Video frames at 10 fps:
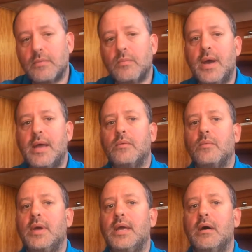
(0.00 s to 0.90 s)
when
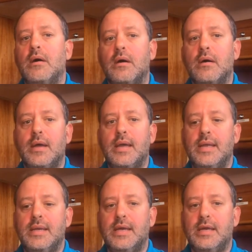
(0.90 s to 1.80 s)
we are
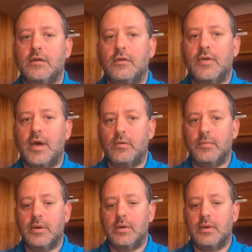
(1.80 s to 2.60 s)
in need of help.